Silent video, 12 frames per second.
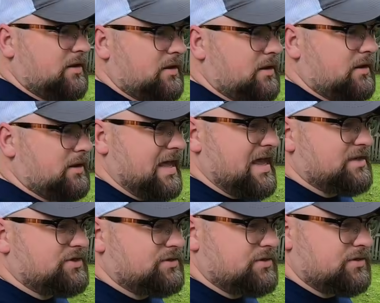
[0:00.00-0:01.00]

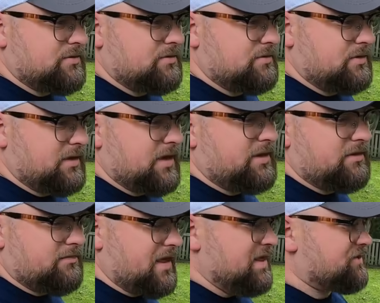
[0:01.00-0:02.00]
end
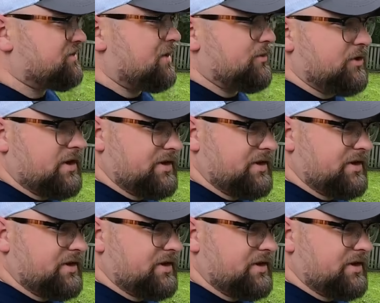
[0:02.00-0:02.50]
of last summer,